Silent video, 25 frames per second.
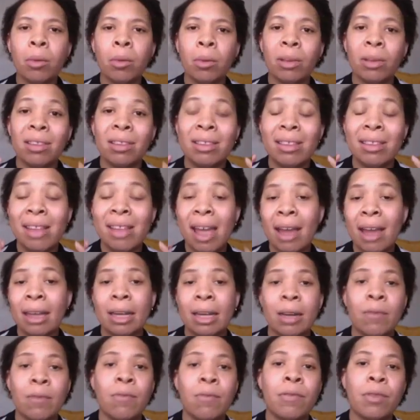with
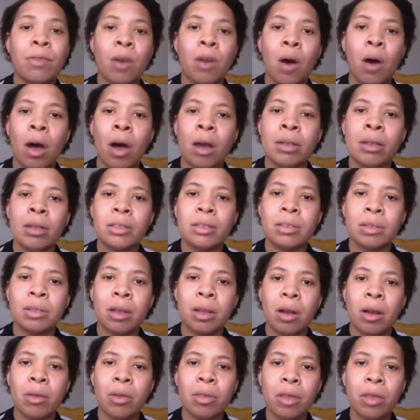negative thoughts,
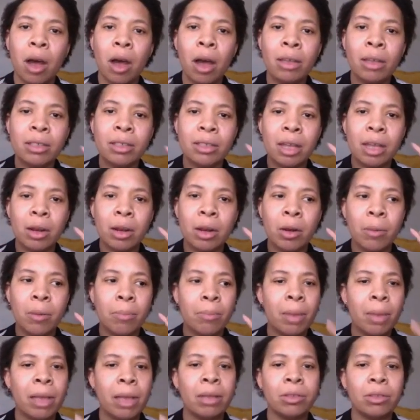thoughts that are
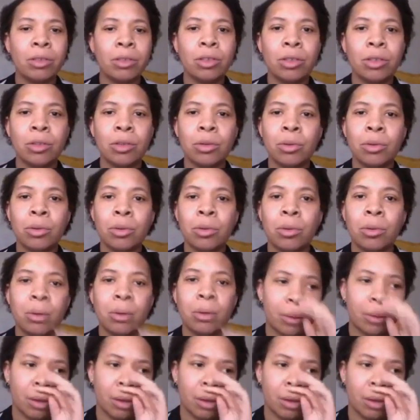meant to